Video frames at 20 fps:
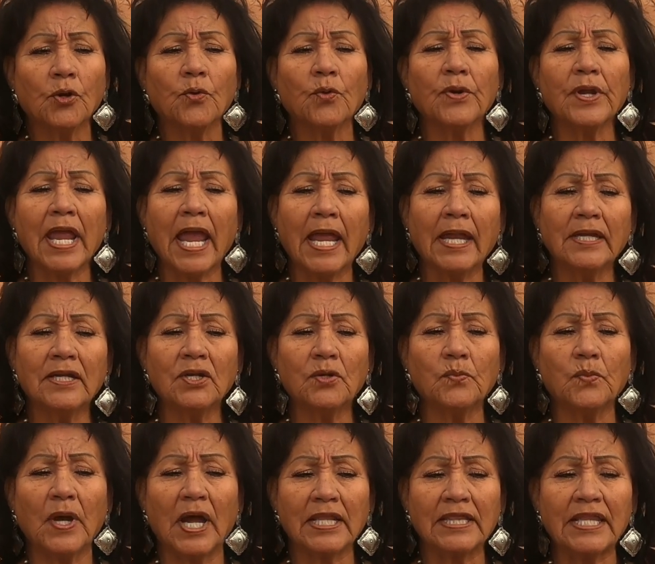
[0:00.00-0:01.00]

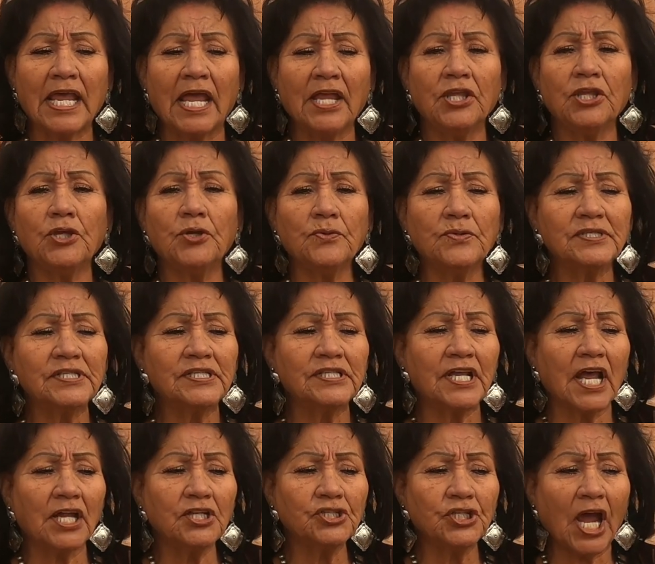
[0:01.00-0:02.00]
created what they used,
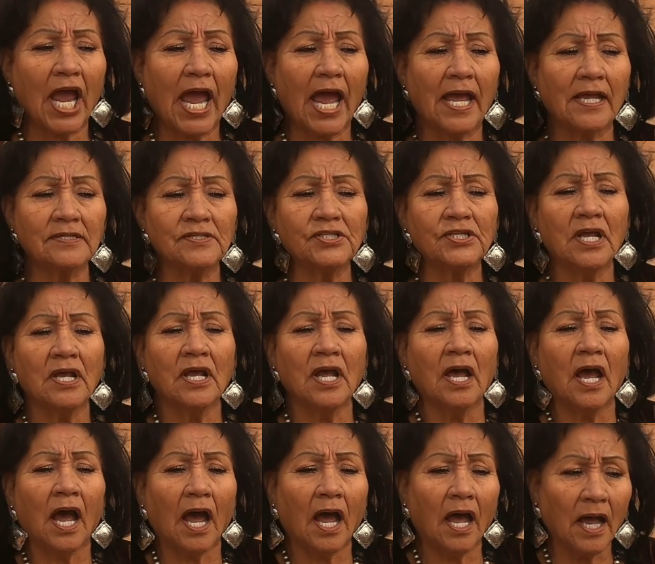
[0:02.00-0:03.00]
such as
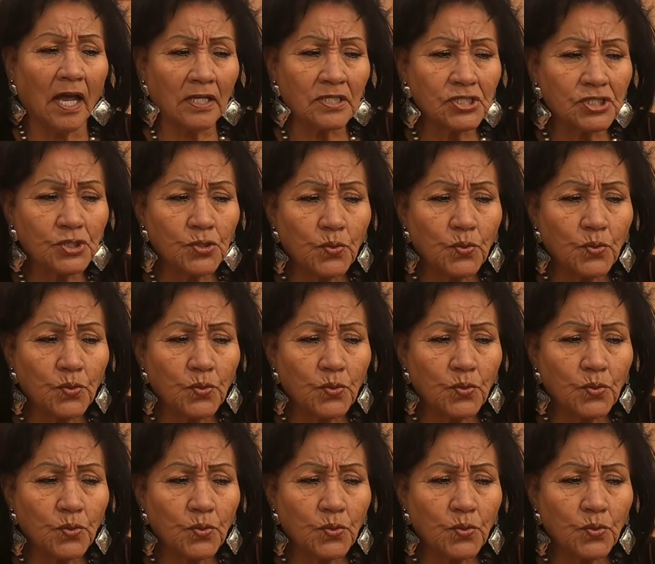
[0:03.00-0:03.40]
uh,